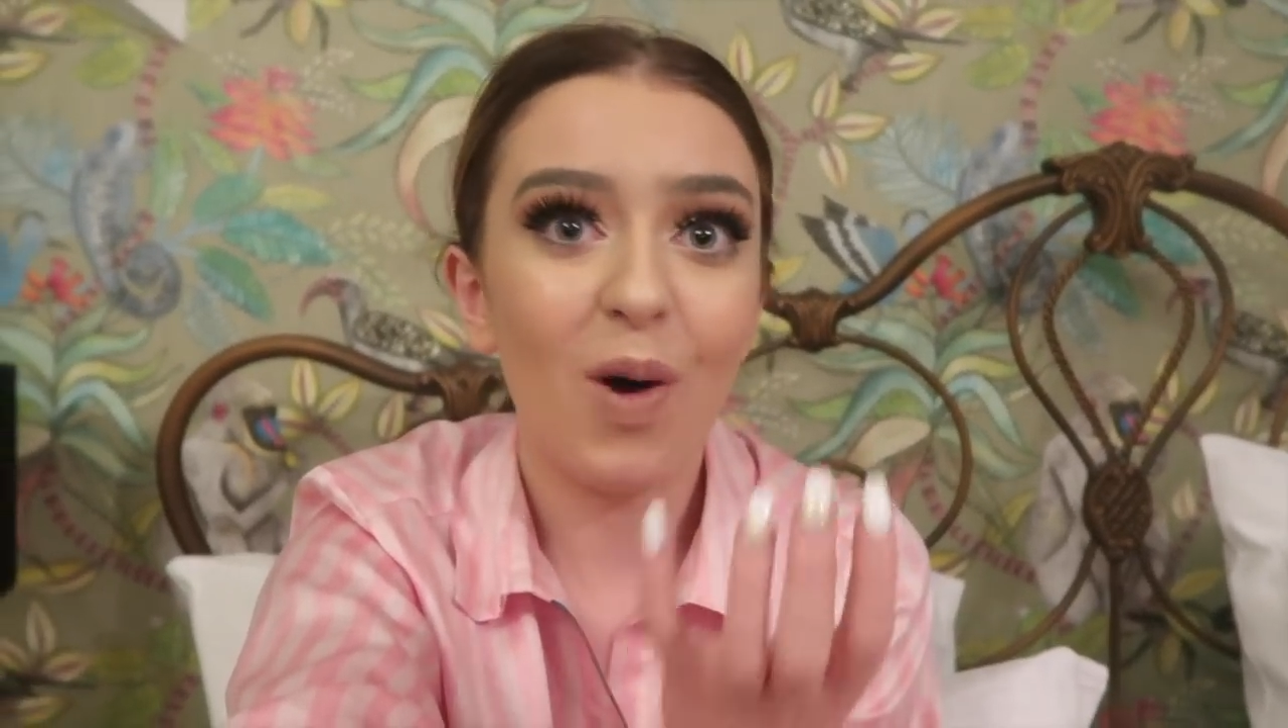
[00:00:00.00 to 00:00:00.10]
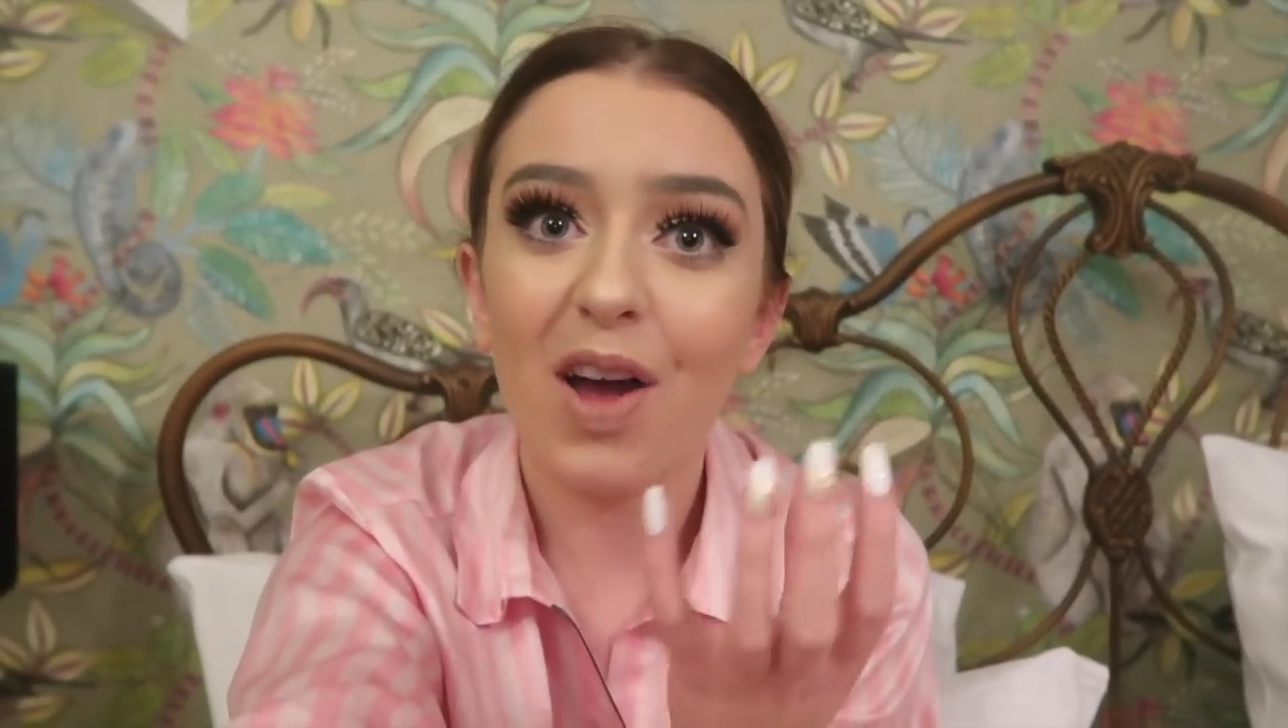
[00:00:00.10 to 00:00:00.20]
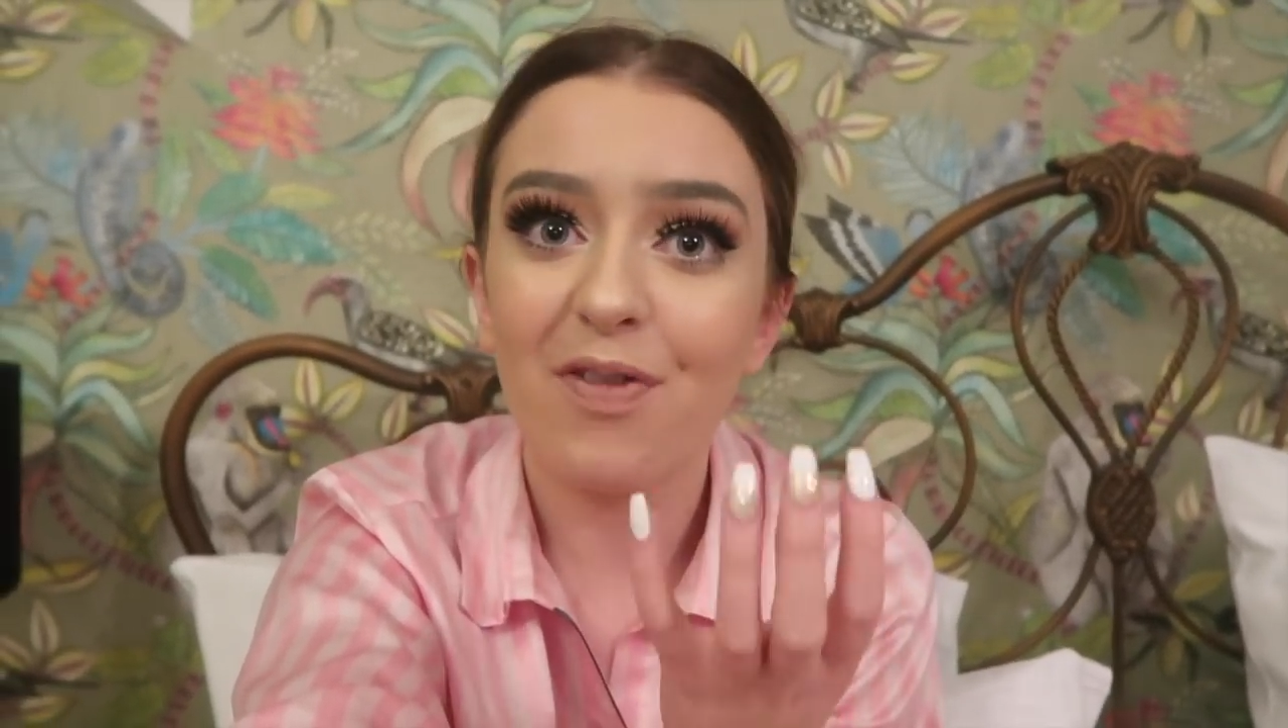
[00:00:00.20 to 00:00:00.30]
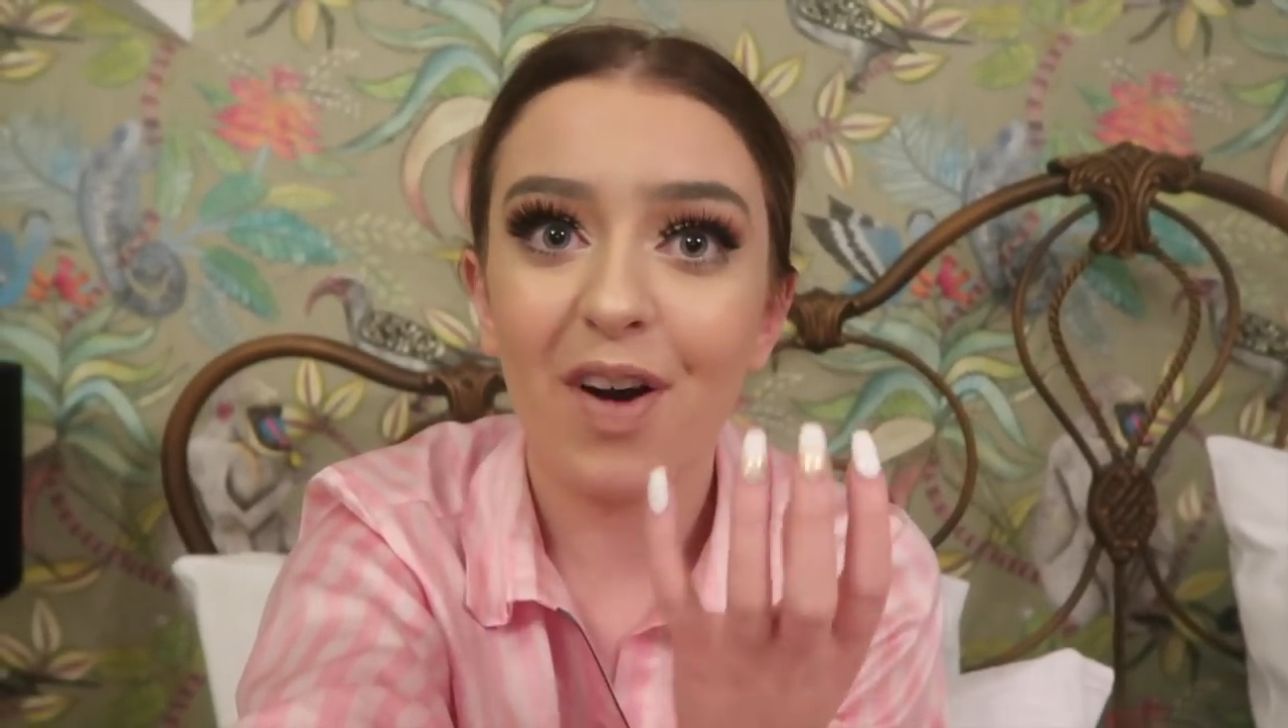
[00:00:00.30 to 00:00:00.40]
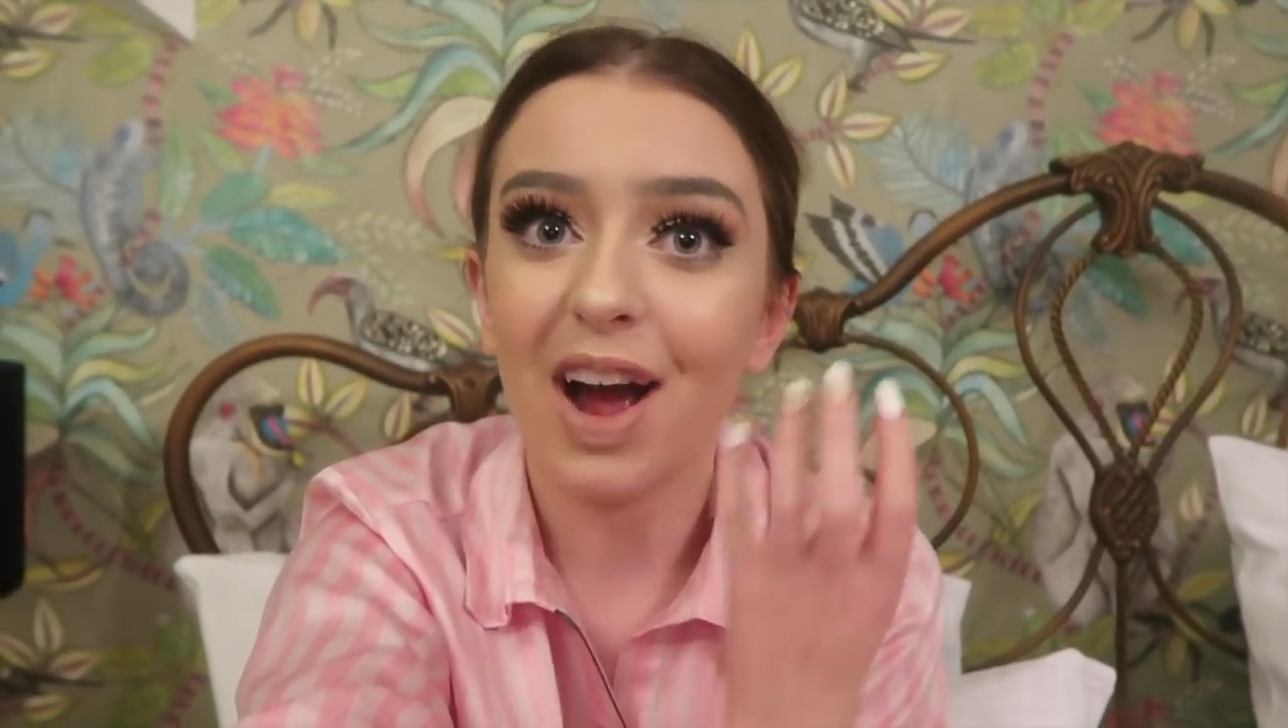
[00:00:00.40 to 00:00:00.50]

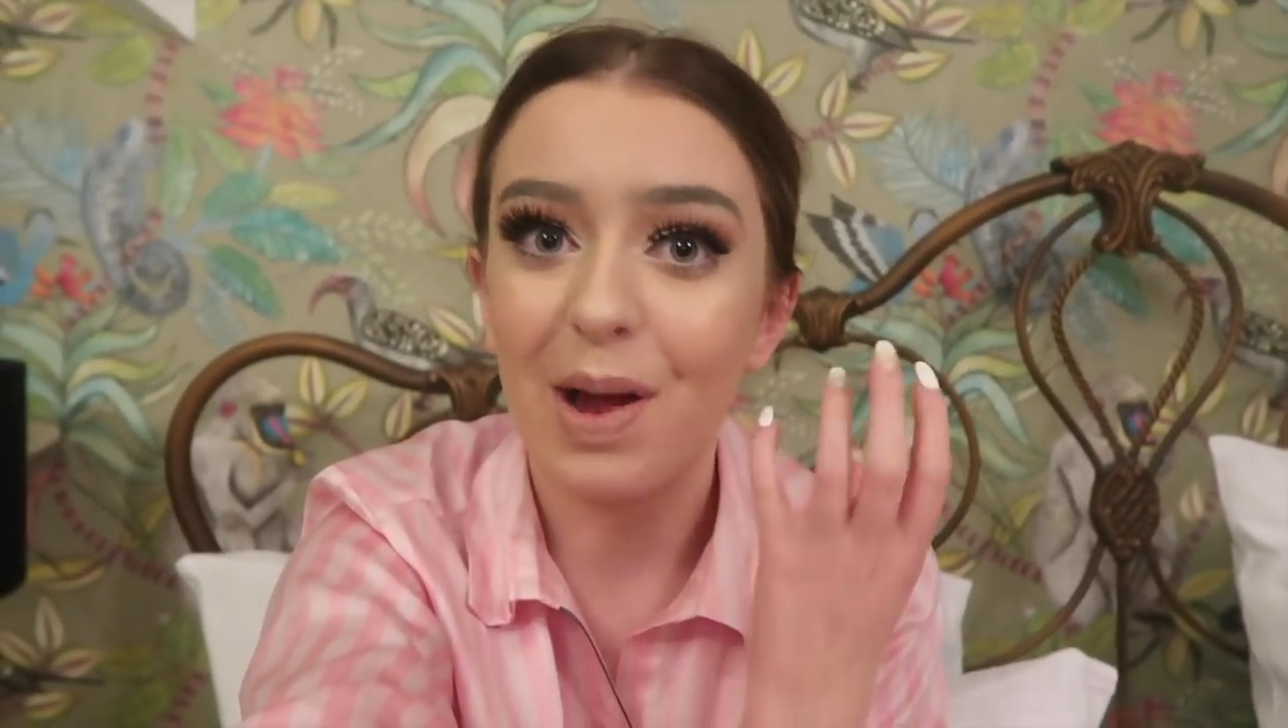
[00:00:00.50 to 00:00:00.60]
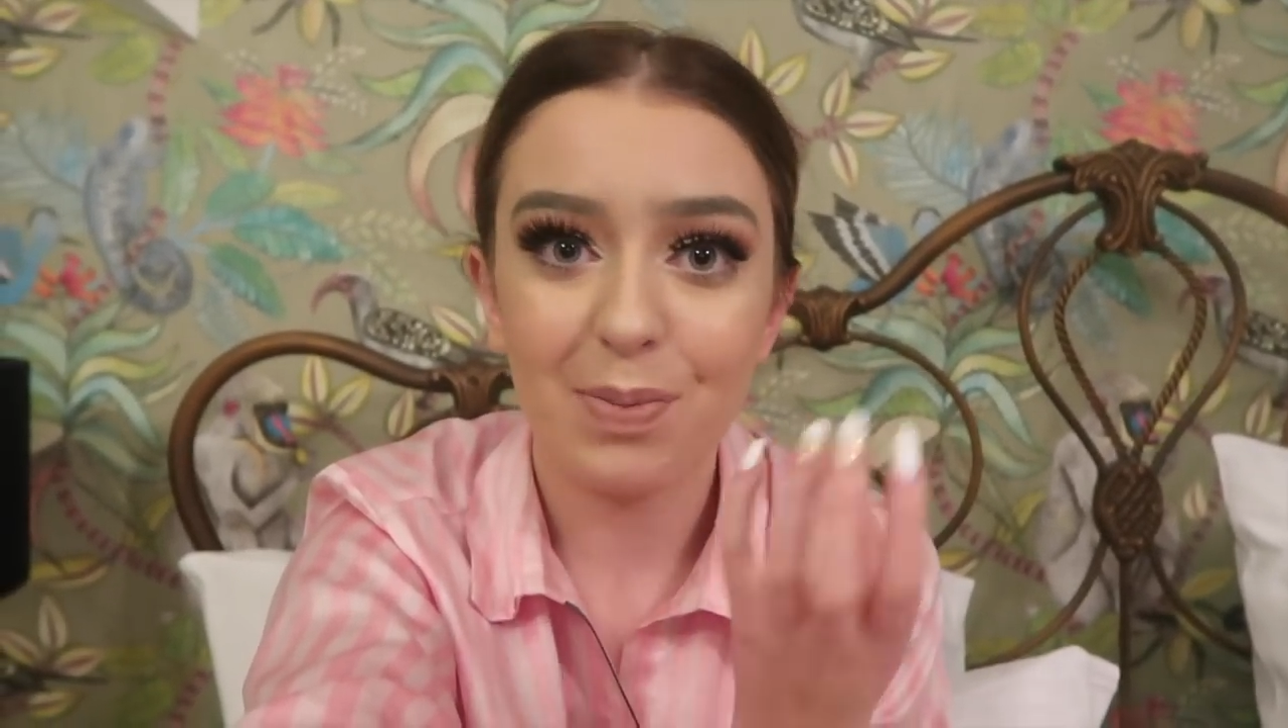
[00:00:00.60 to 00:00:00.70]
Wi-Fi.